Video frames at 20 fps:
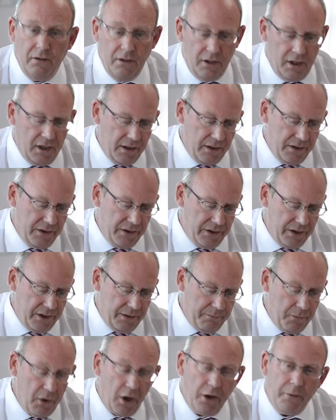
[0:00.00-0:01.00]
and
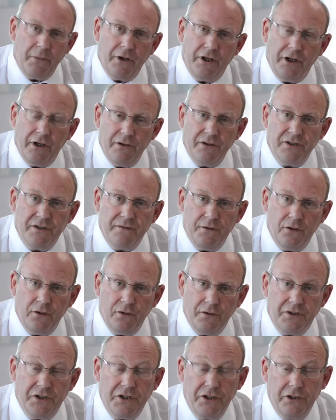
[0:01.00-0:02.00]
it might be
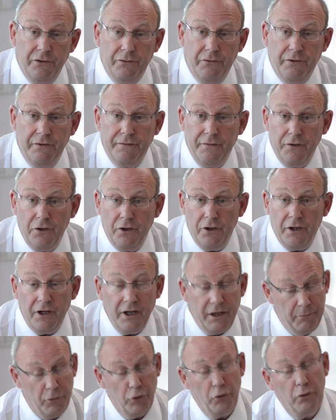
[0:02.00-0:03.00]
useful to refer
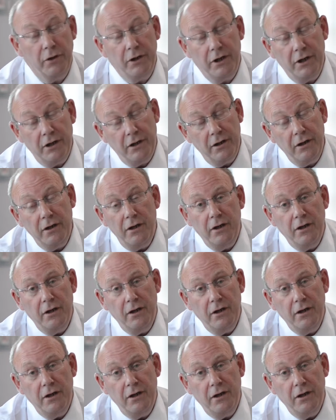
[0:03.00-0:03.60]
him or her